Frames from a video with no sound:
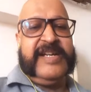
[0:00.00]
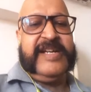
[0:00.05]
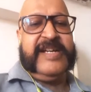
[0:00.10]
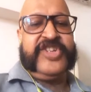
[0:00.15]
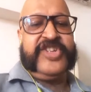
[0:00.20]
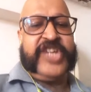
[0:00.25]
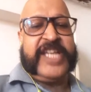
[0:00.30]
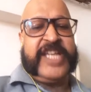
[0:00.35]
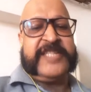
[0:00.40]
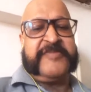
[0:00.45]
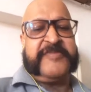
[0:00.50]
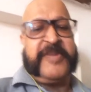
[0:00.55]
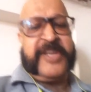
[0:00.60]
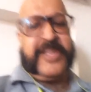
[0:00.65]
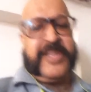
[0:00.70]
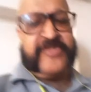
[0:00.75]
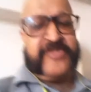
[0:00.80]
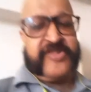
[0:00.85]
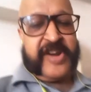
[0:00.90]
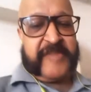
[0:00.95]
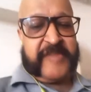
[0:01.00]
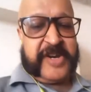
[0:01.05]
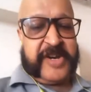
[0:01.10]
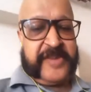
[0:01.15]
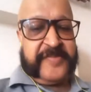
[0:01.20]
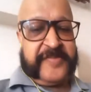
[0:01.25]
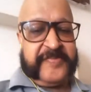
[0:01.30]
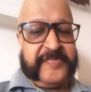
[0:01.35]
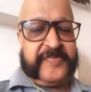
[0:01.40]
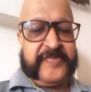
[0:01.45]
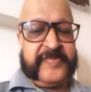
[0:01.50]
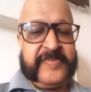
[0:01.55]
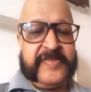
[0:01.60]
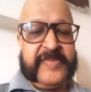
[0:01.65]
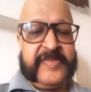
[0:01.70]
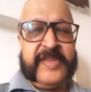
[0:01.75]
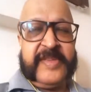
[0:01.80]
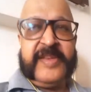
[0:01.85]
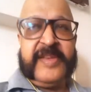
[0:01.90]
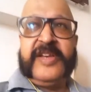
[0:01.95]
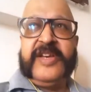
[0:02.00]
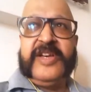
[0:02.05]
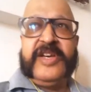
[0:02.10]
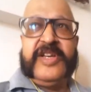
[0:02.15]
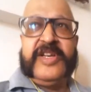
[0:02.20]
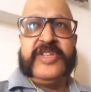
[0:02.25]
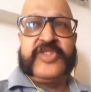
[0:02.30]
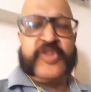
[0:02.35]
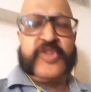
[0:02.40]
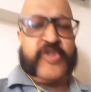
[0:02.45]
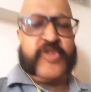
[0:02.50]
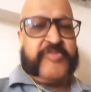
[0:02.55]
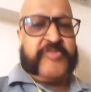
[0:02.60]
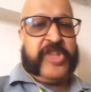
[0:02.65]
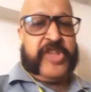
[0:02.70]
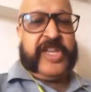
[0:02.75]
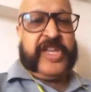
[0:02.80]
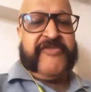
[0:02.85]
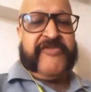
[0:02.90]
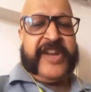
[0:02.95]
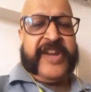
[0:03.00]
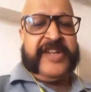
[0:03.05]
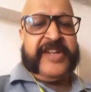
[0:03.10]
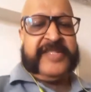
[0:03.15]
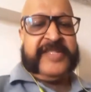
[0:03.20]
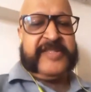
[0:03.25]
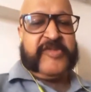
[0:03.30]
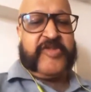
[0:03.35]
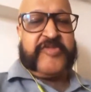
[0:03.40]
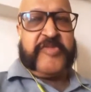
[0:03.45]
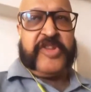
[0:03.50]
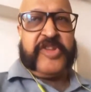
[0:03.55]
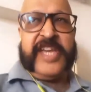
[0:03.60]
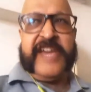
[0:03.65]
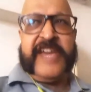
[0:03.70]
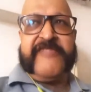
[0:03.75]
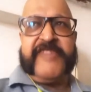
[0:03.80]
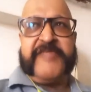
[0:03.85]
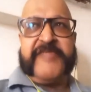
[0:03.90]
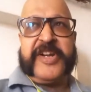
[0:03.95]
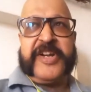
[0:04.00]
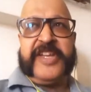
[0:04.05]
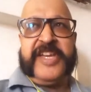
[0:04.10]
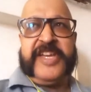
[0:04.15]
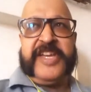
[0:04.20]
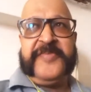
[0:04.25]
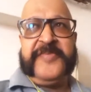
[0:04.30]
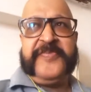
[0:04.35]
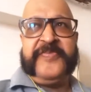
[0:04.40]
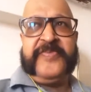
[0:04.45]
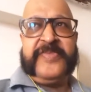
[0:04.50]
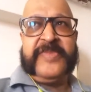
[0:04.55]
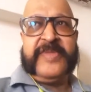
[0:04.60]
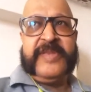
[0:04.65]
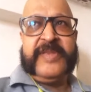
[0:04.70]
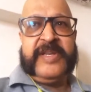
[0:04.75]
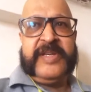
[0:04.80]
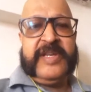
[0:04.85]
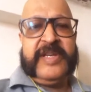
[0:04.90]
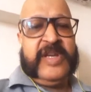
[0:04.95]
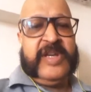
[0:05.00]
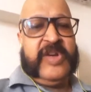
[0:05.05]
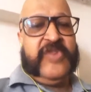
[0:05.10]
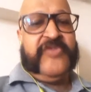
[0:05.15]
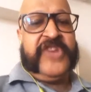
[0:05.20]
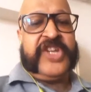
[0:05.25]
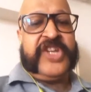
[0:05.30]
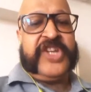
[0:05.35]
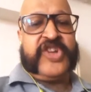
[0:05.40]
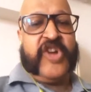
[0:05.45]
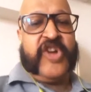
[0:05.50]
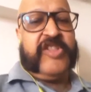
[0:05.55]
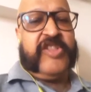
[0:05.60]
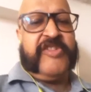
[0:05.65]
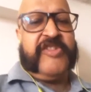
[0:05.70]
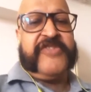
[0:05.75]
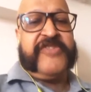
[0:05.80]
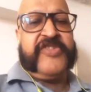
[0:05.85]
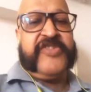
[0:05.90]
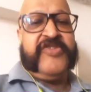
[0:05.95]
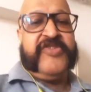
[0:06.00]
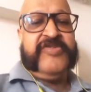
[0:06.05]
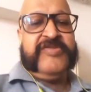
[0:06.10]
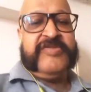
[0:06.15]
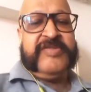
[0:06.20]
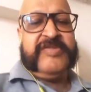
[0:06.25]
Shakespearean drama. So good morning, friends. Good morning, everybody. Wish all of you